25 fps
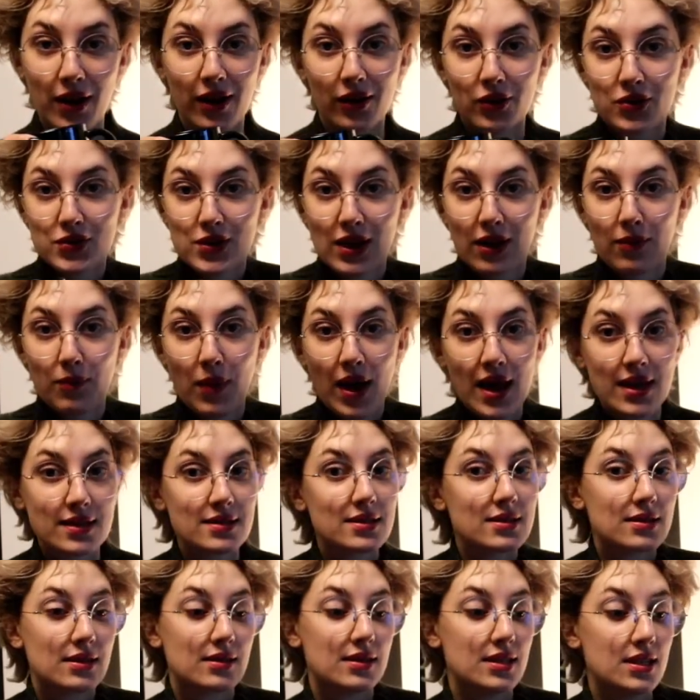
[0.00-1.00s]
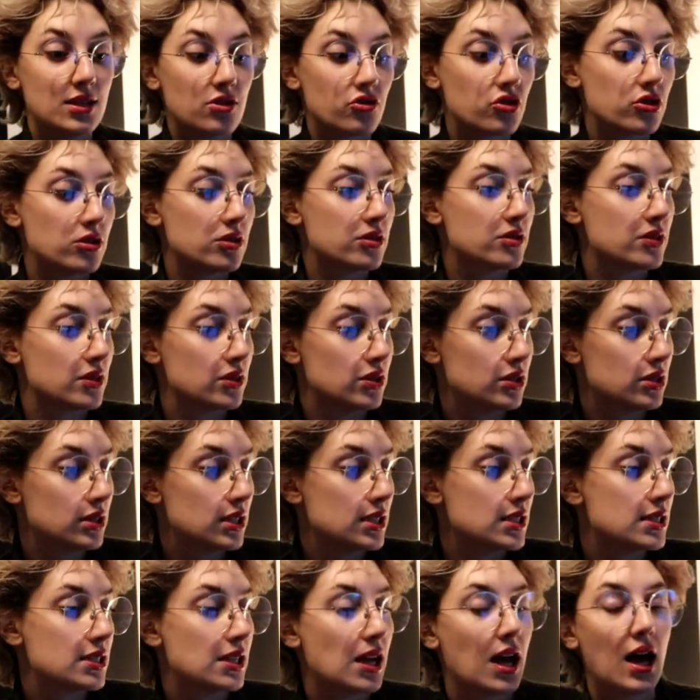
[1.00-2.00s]
I also have masks and t-shirts and
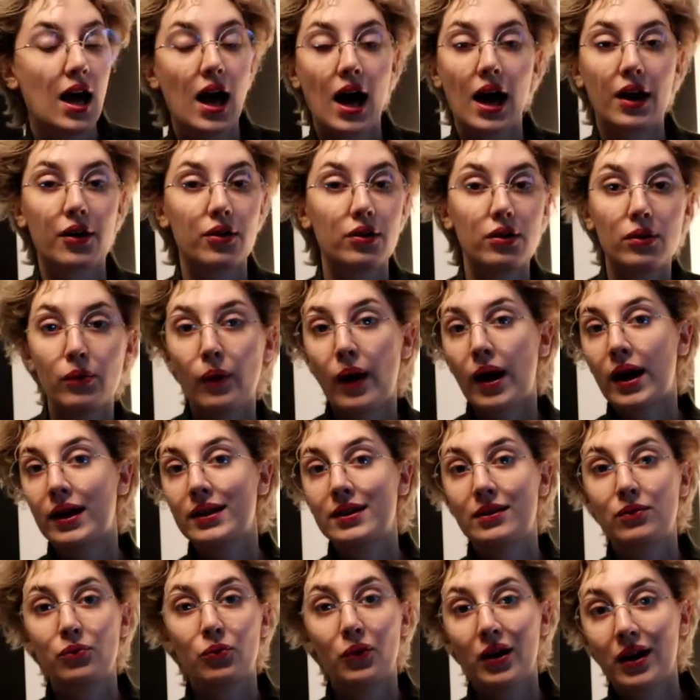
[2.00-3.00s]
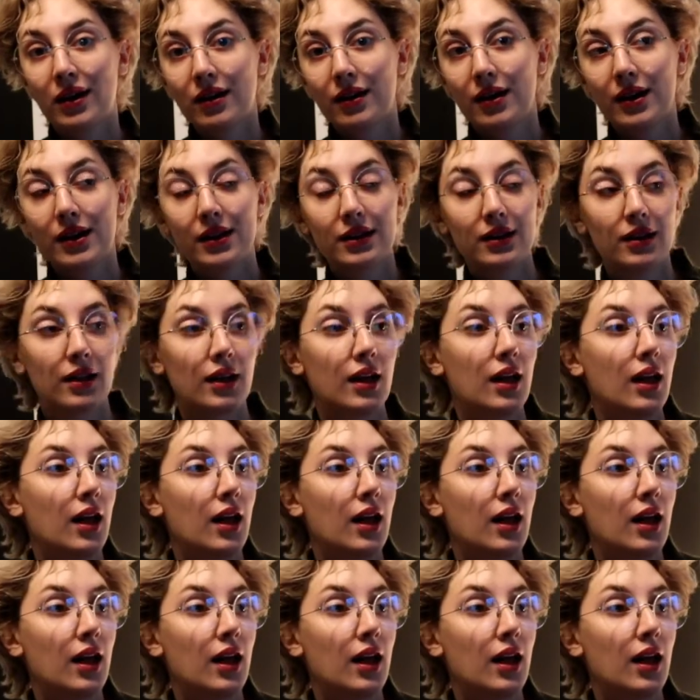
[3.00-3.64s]
hoodies. I don't know why I didn't wear it.